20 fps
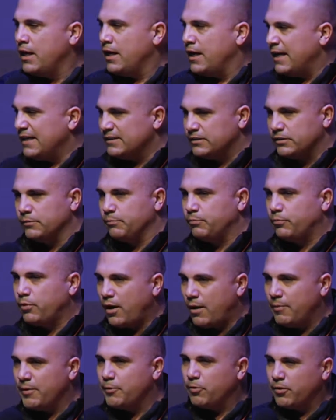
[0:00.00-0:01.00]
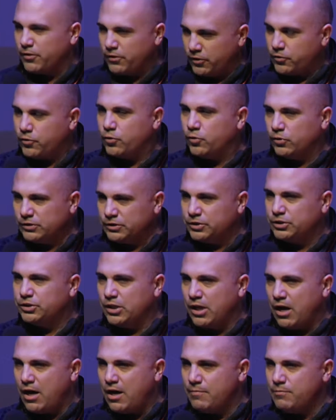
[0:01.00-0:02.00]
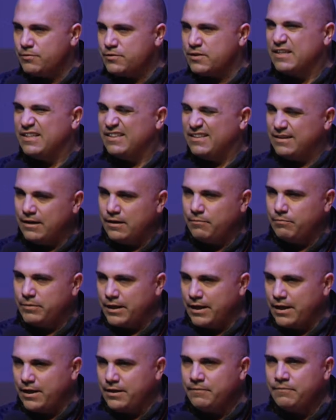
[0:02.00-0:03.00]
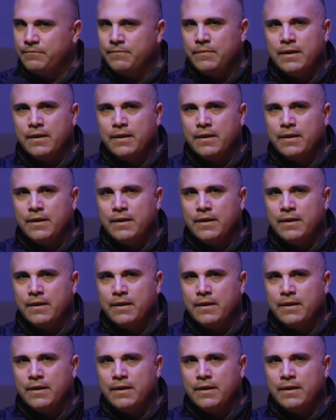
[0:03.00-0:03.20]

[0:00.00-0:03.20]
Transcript: as probably one of the coolest jobs in the NBA,